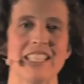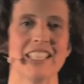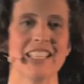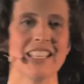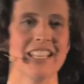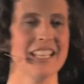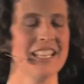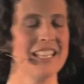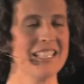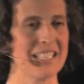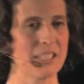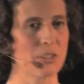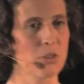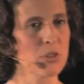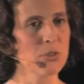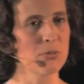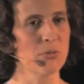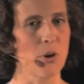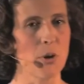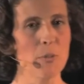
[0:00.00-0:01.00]
that
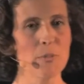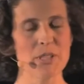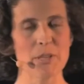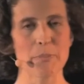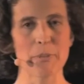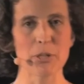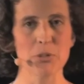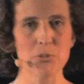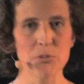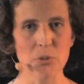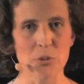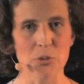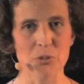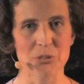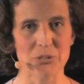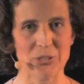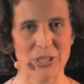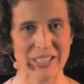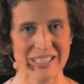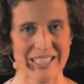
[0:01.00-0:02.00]
transforms and it
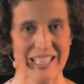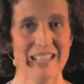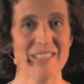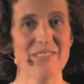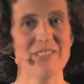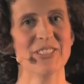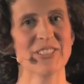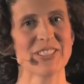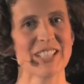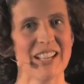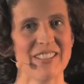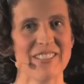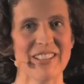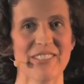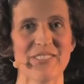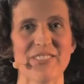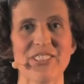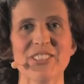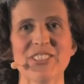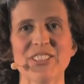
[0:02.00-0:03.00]
is entitled The
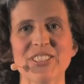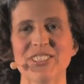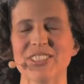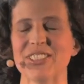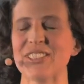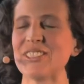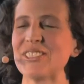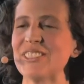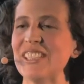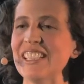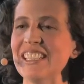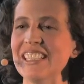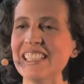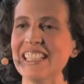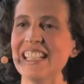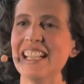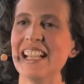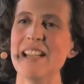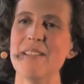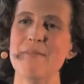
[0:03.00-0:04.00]
Master for the Development
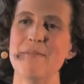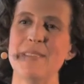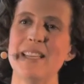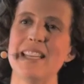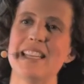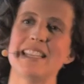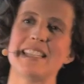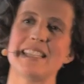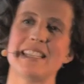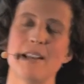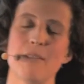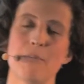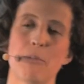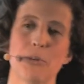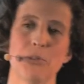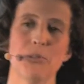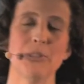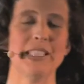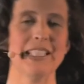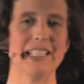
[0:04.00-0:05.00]
of Ethical
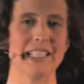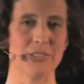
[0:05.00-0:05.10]
Leadership.